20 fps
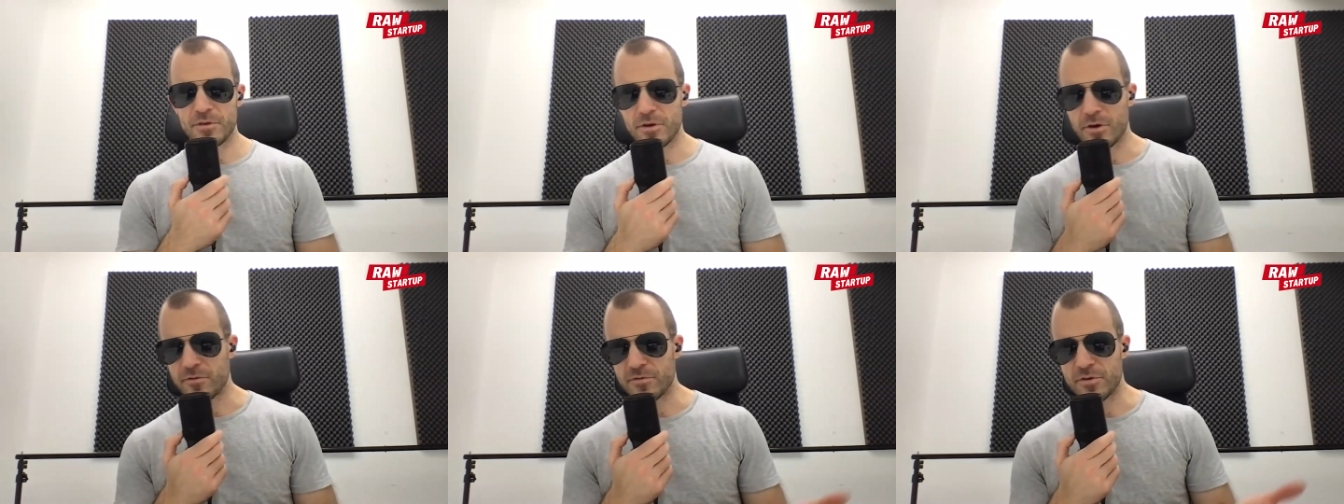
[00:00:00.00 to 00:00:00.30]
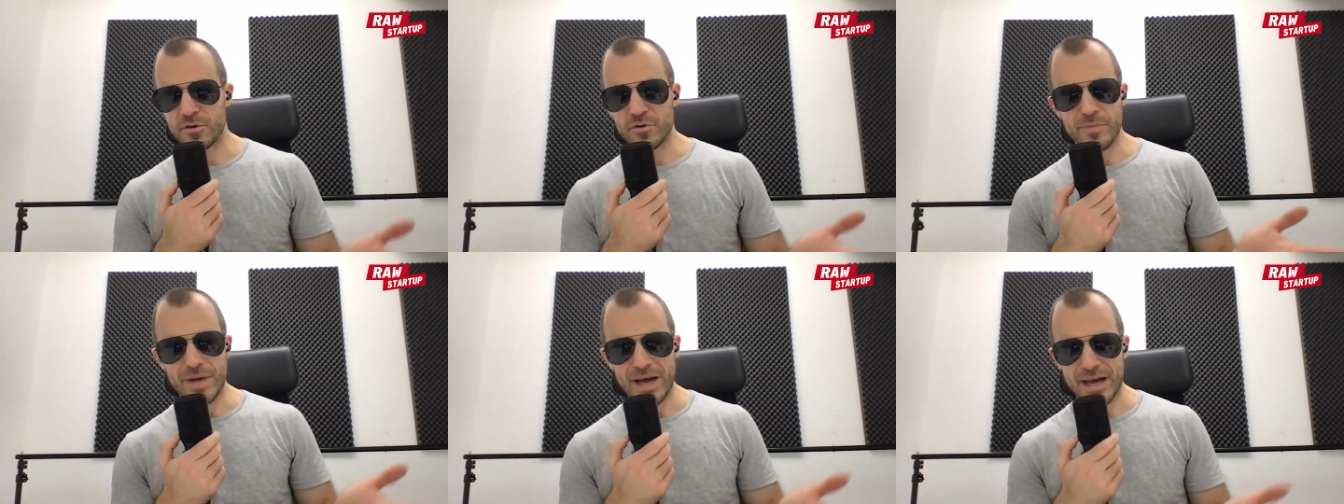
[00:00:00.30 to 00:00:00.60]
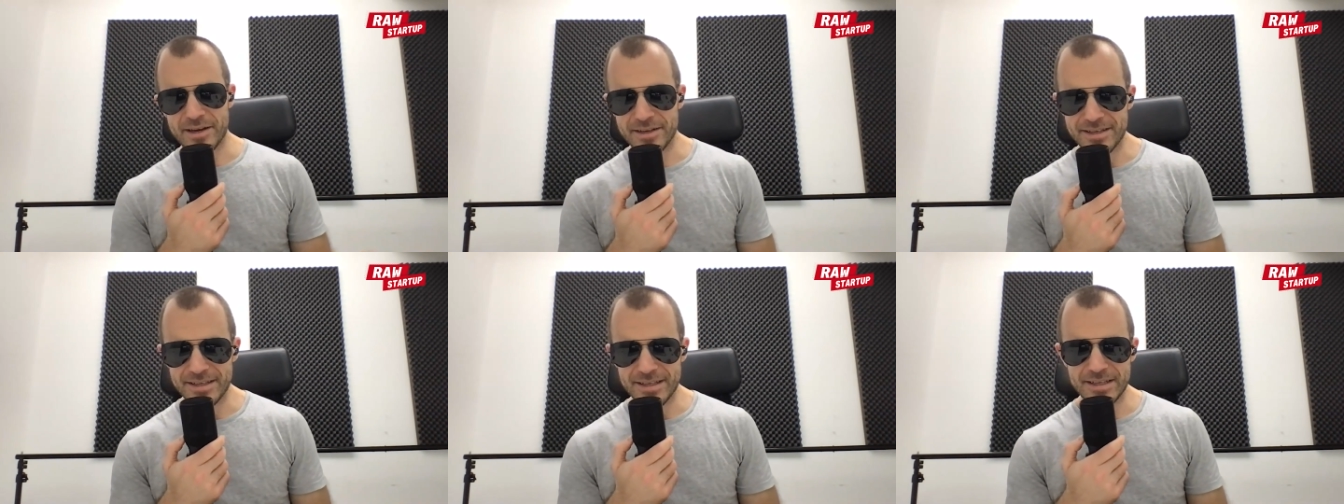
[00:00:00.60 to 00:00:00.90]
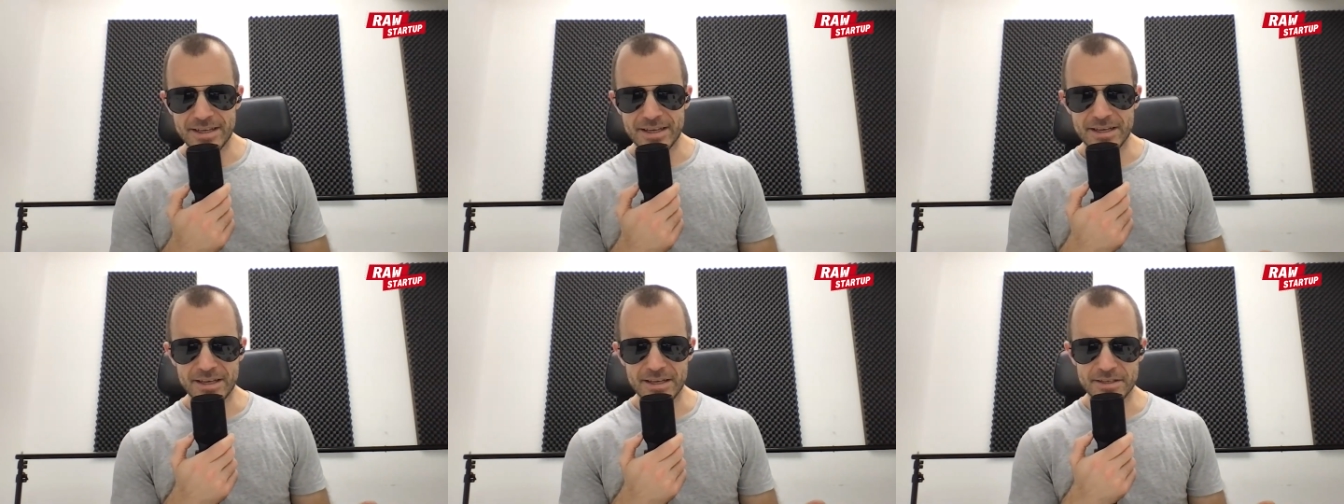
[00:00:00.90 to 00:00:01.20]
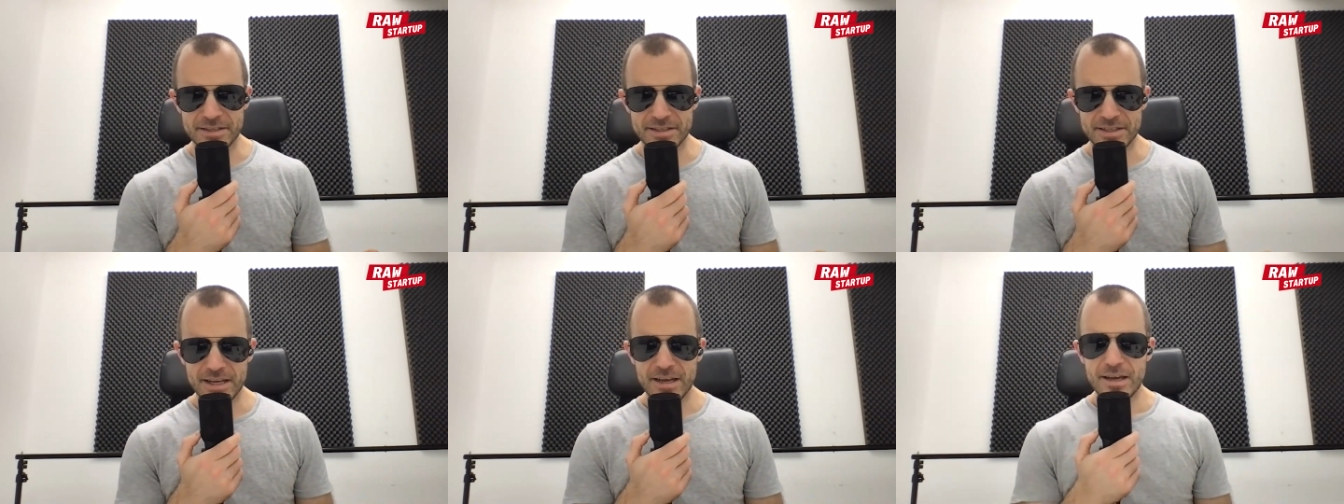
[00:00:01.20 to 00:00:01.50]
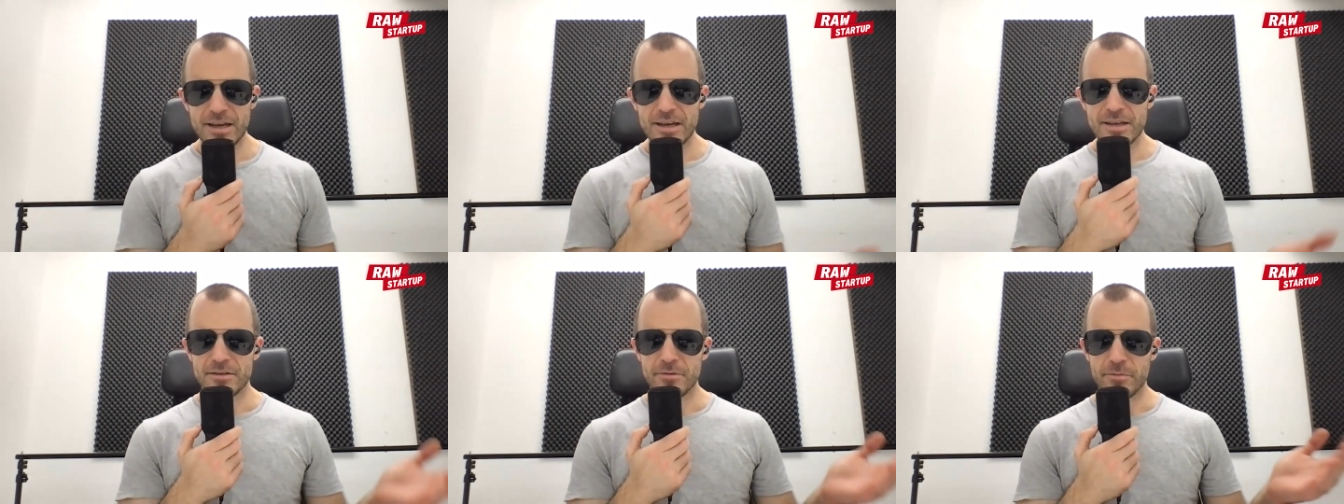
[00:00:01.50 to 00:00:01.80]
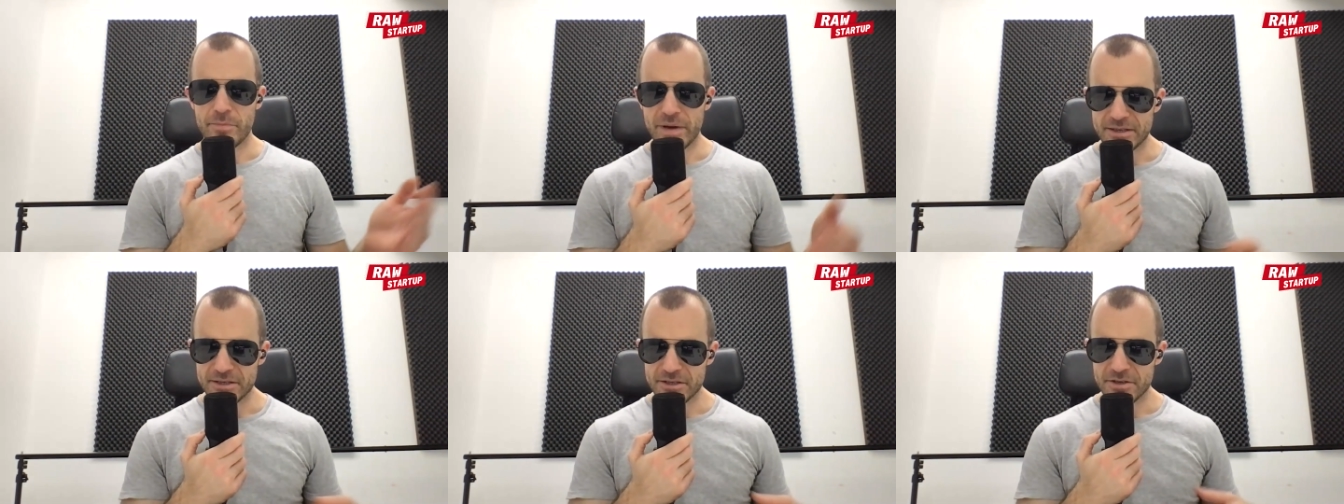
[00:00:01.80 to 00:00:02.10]
of humanity is the
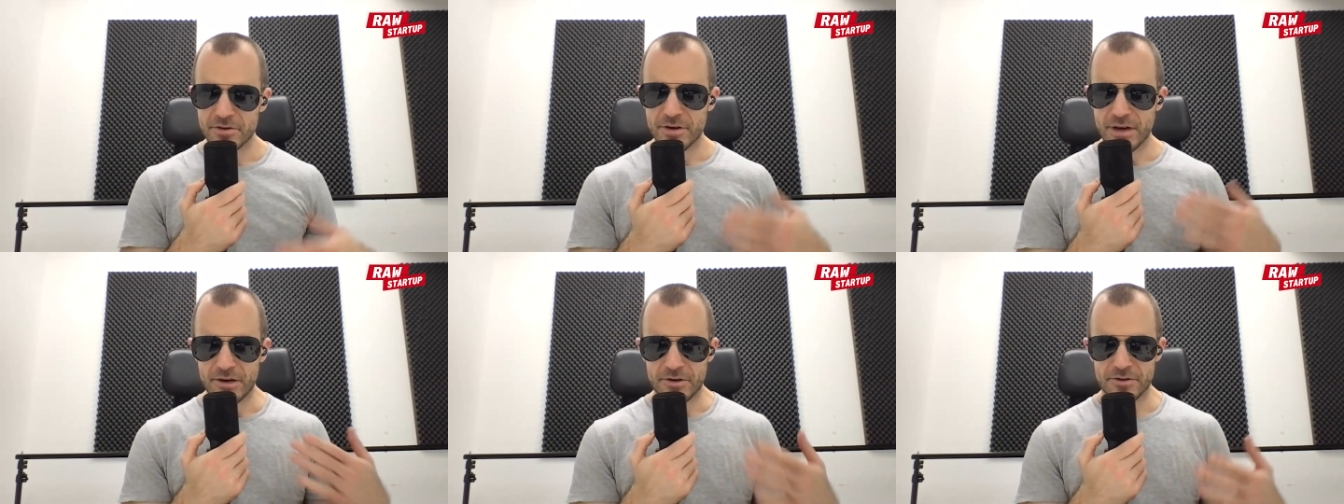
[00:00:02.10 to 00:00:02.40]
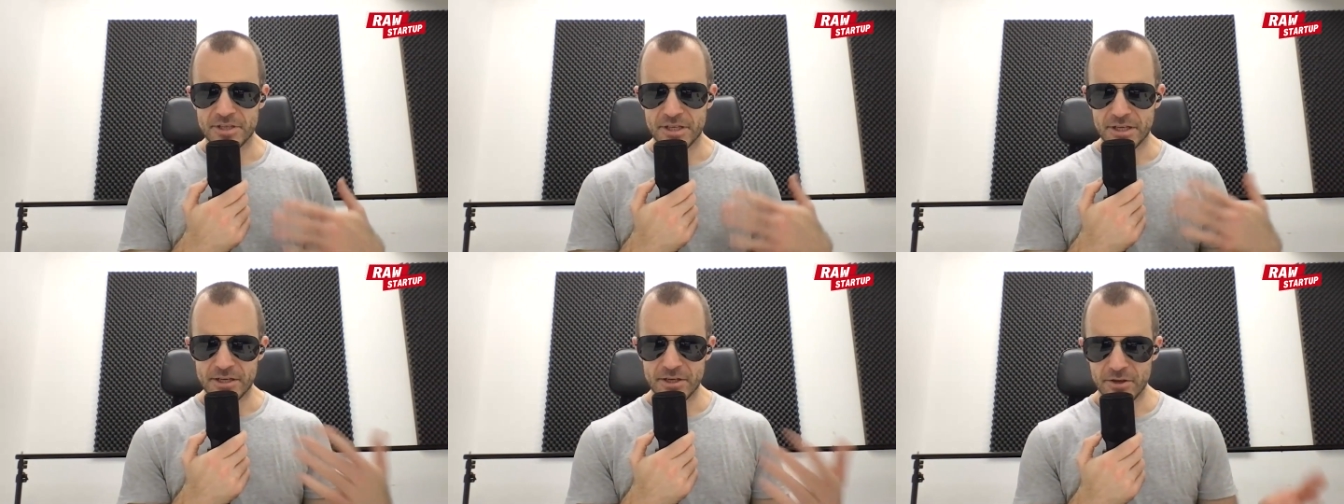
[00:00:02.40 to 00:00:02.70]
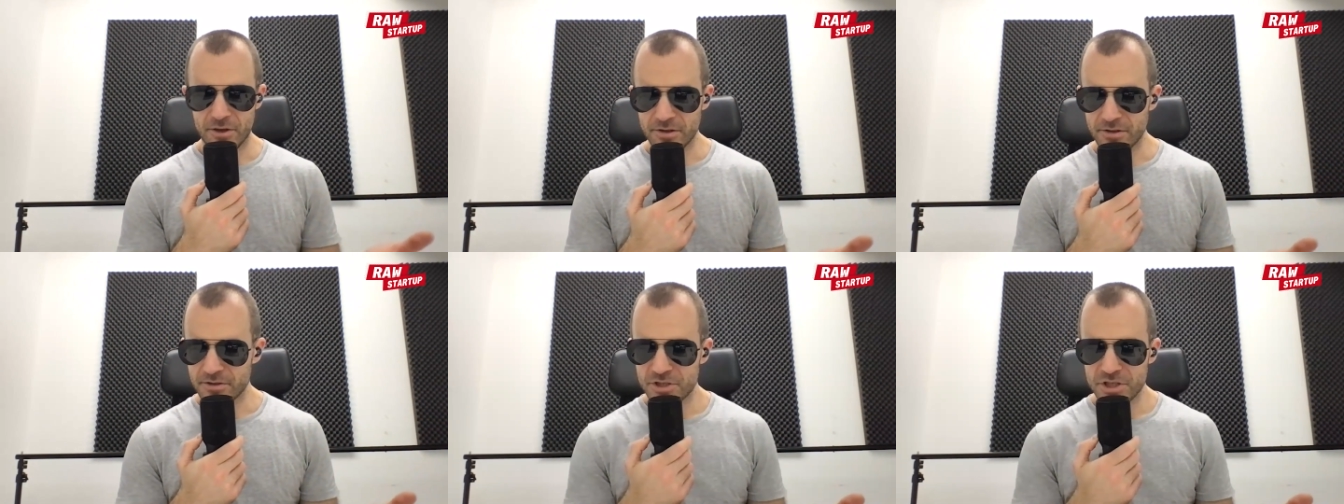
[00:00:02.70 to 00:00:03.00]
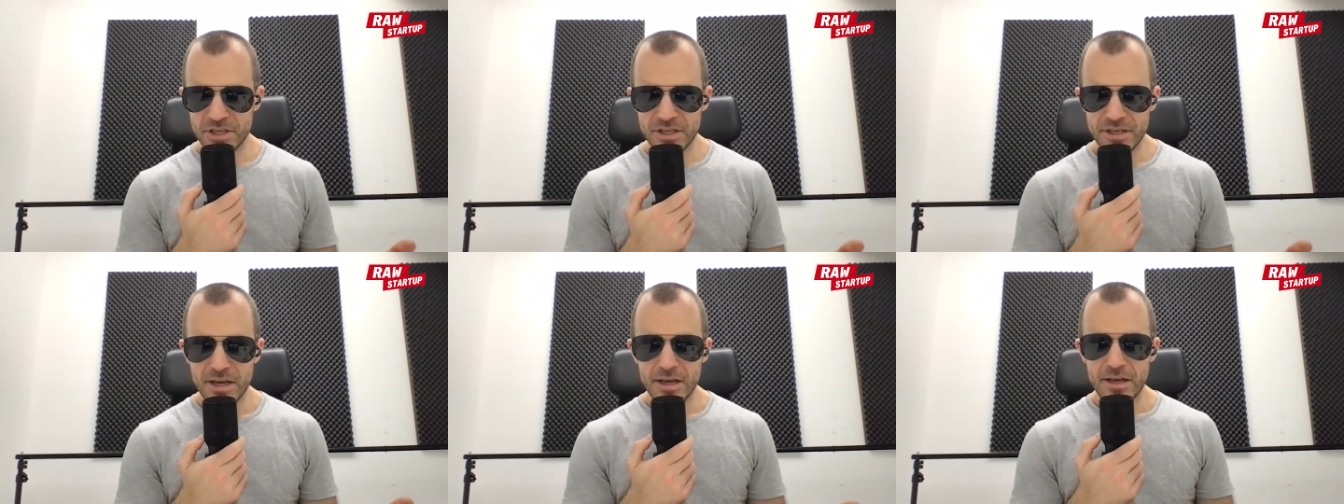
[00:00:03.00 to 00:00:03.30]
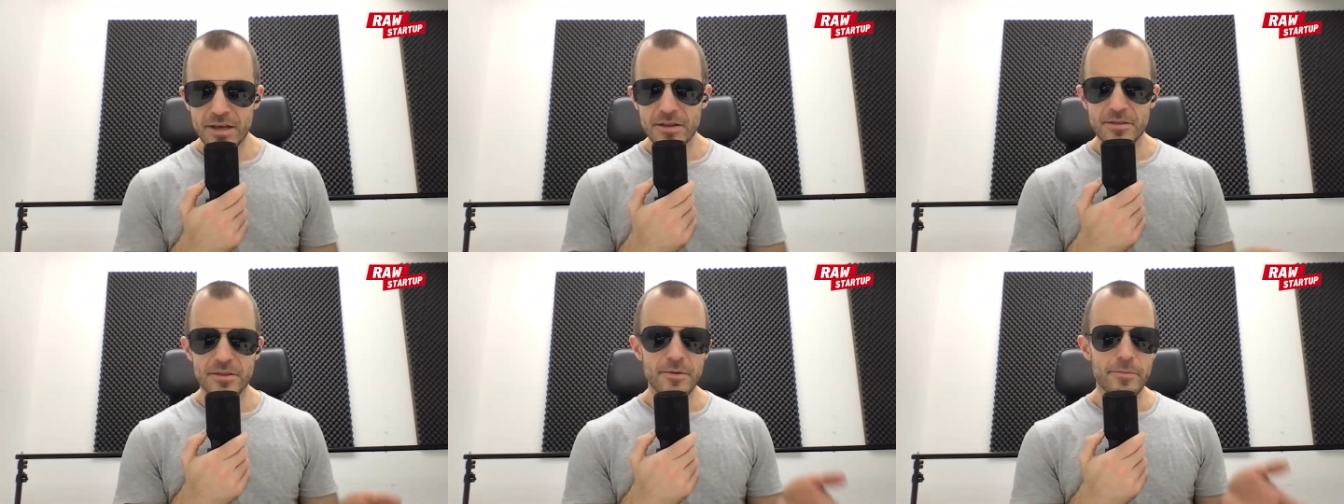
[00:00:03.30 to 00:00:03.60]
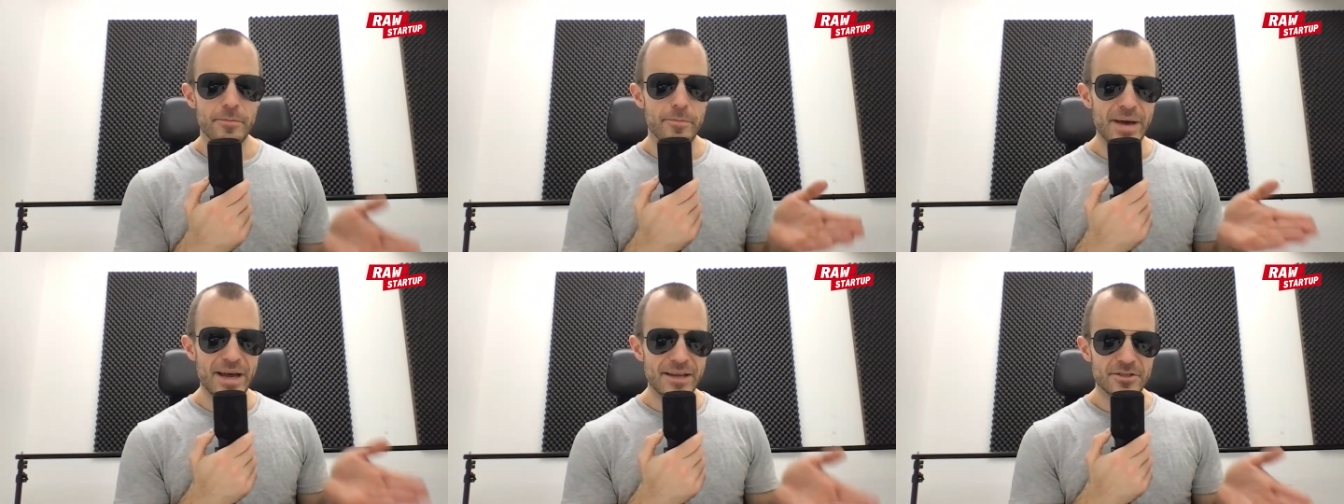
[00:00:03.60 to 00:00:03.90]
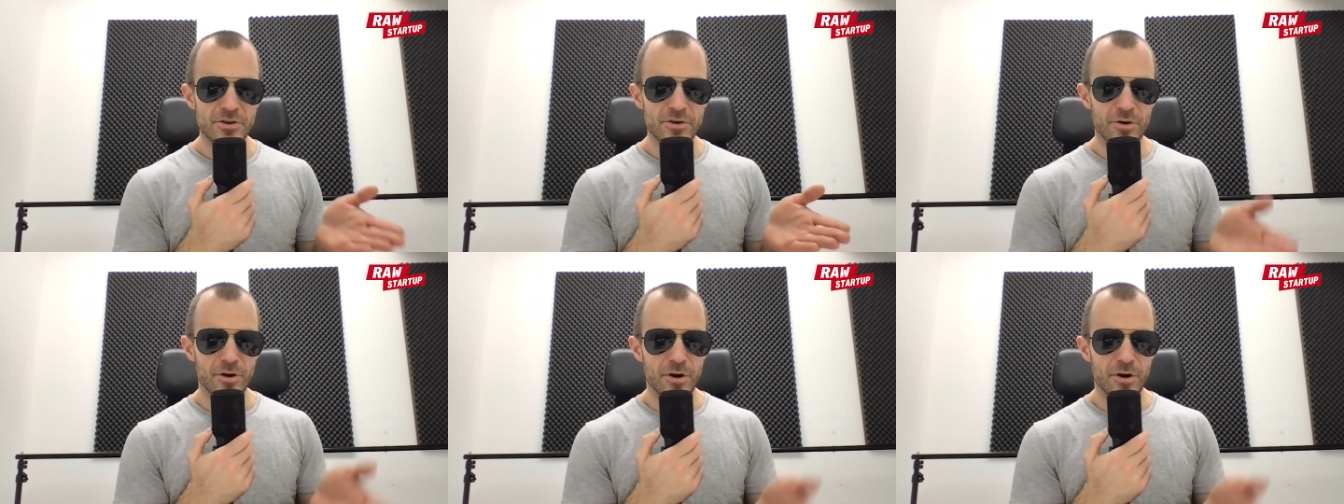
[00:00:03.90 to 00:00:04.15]
better our technology, the better